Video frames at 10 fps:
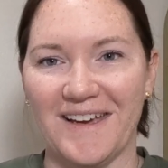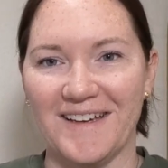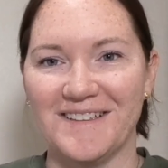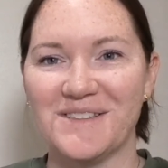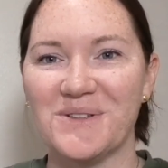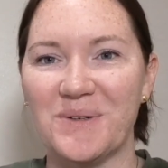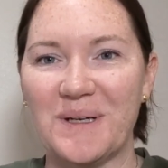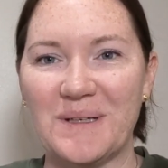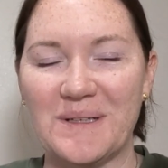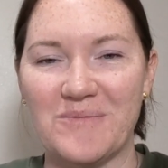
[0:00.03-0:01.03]
guys, Lona
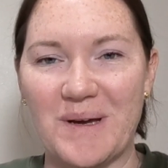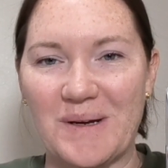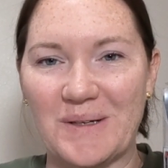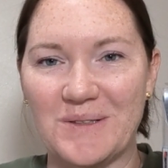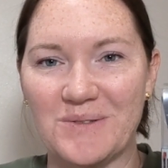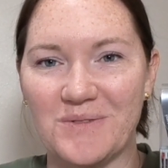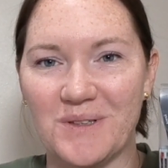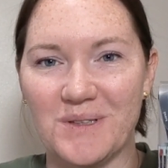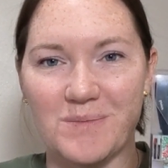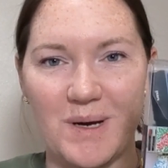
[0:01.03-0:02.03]
here to give my honest review
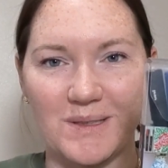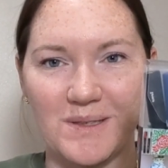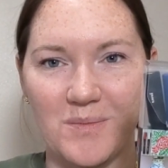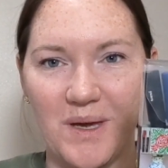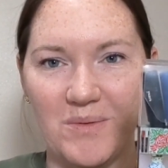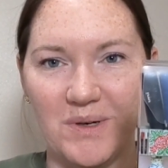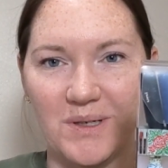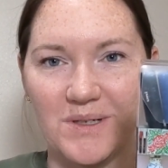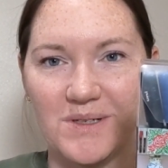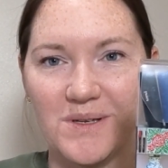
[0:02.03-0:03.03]
of these Posca paint
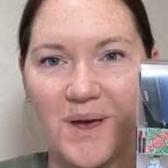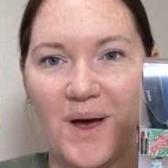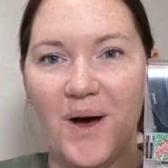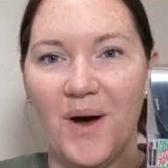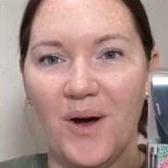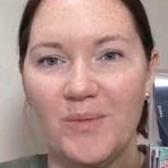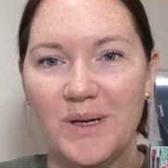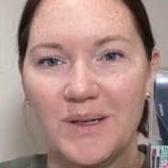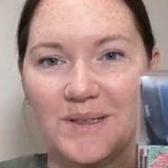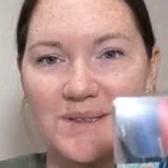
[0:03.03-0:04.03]
markers. I'll be
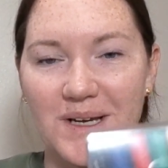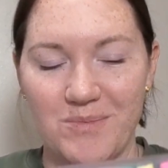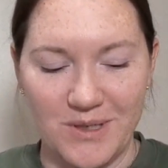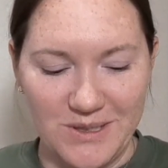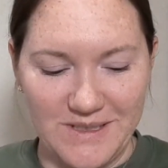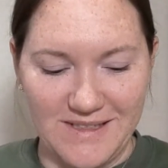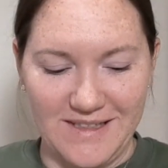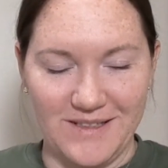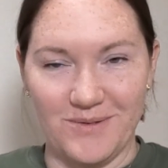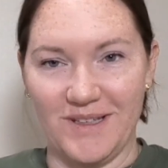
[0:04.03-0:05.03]
honest, I purchased
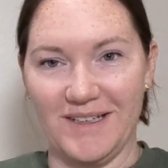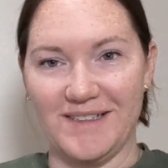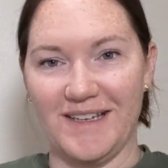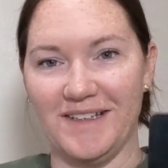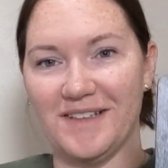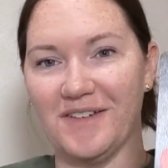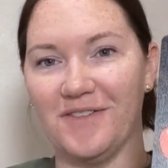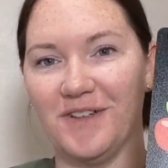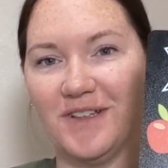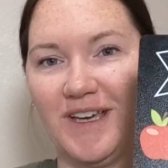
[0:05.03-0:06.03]
these with the intent of
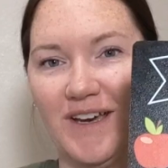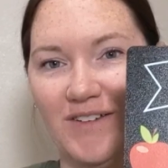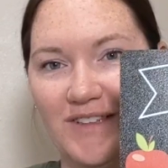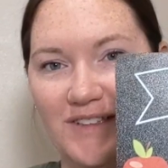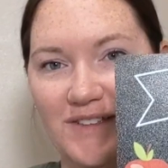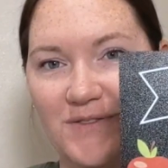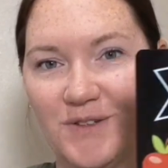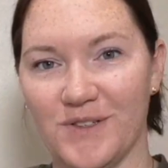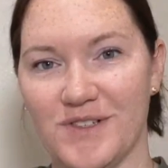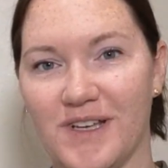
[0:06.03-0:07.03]
filling out these
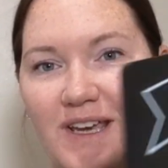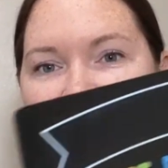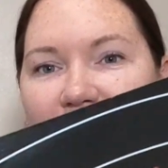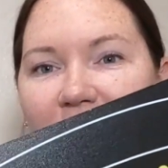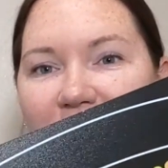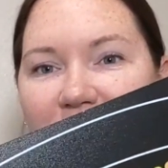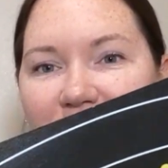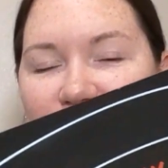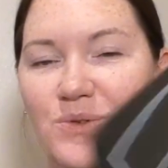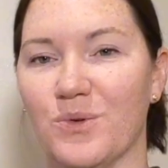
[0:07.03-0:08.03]
first and last day
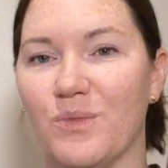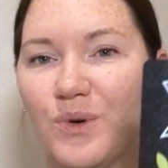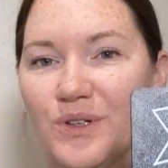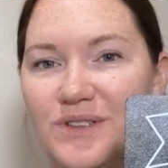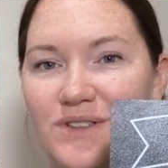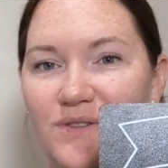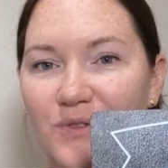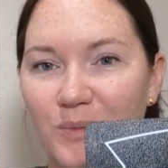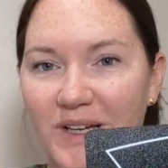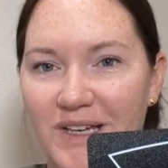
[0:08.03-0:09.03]
of school boards
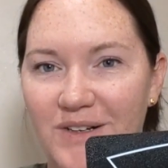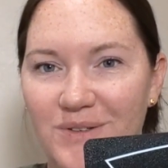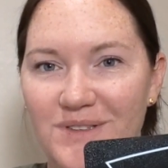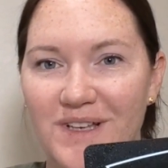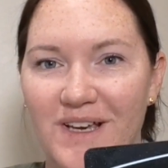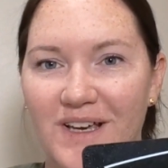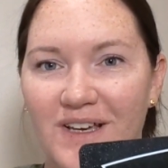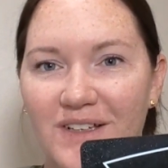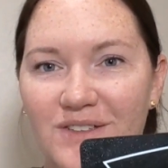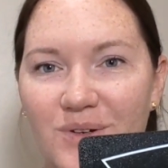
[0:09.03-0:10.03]
for my kiddos.
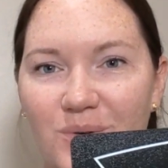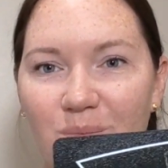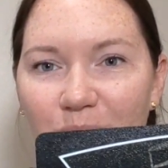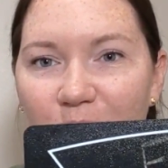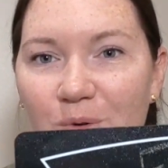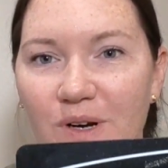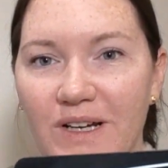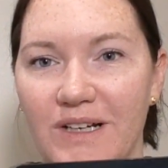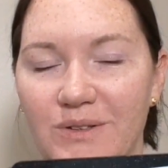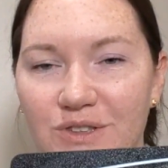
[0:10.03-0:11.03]
So
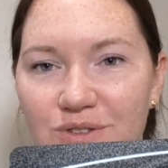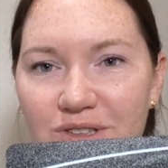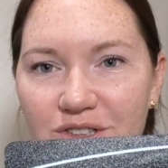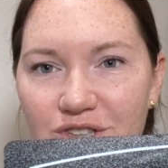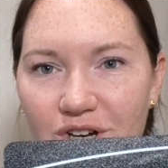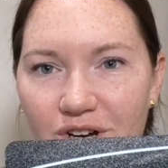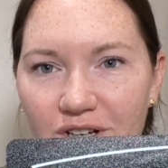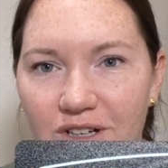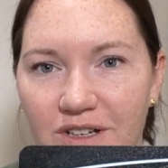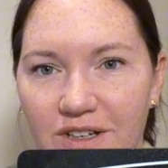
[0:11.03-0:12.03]
beforehand I was using
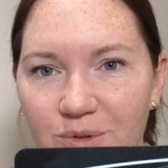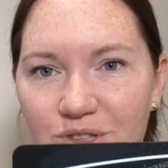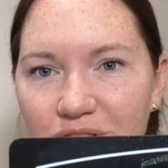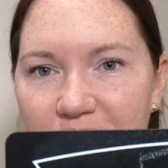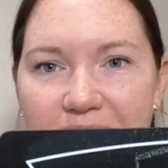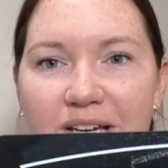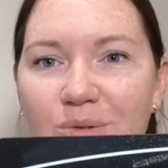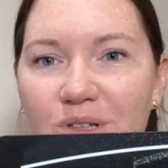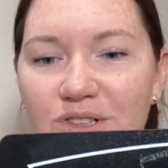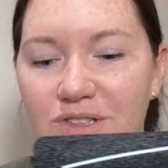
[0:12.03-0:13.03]
chalk, which you can see
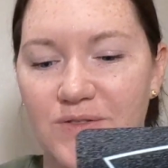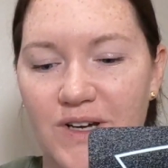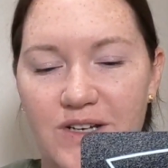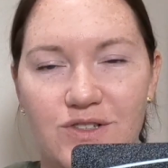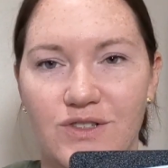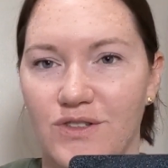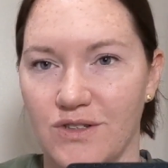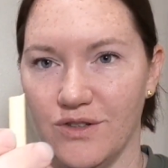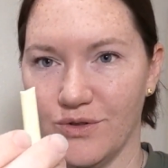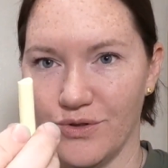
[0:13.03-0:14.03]
it works just fine, just
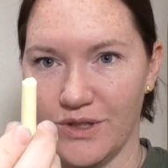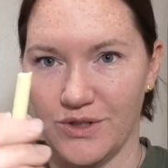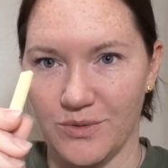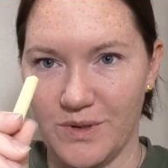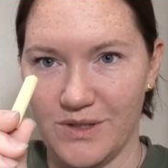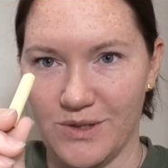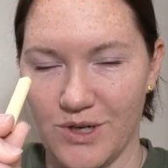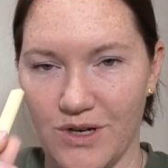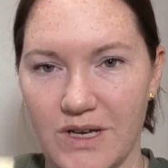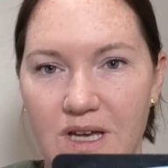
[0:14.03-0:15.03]
your traditional piece of
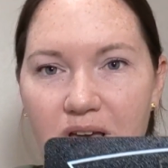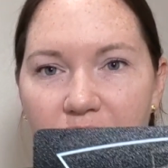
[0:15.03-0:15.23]
chalk.